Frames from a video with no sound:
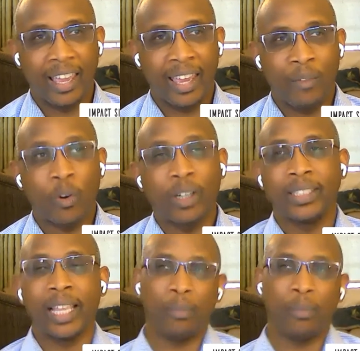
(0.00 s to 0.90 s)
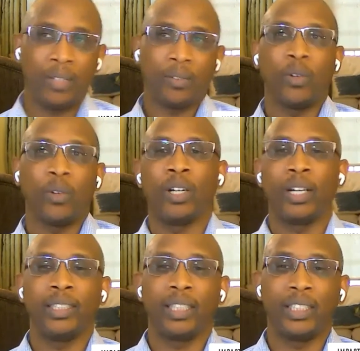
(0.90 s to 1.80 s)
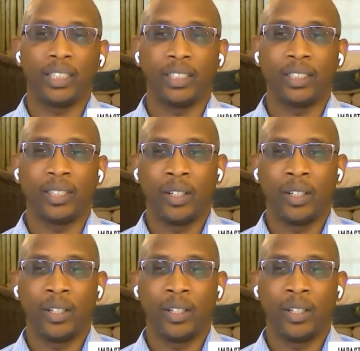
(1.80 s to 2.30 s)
and what does that mean for the organization?